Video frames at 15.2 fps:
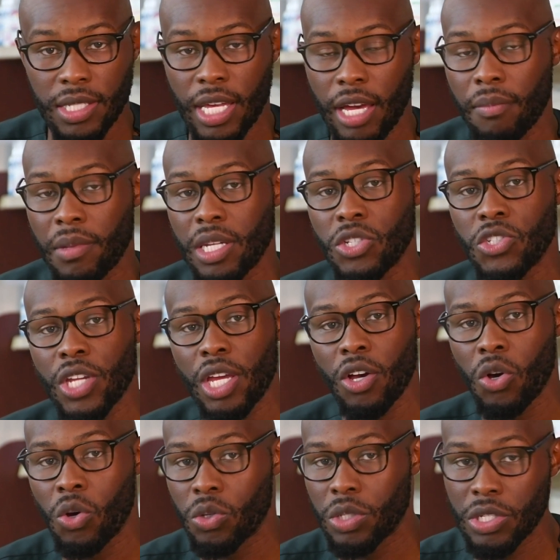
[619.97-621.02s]
How many
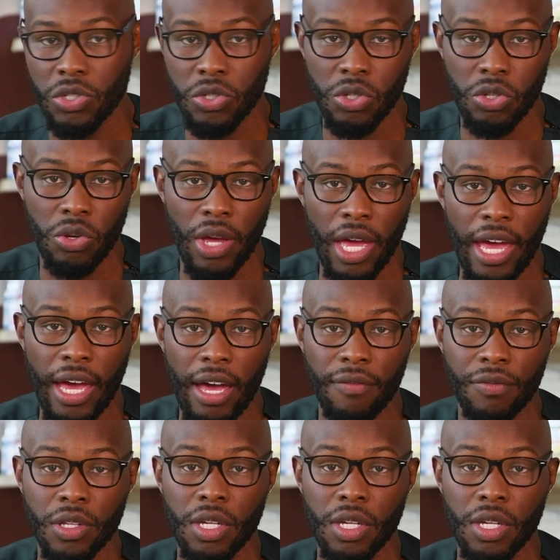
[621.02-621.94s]
shareholders do you have?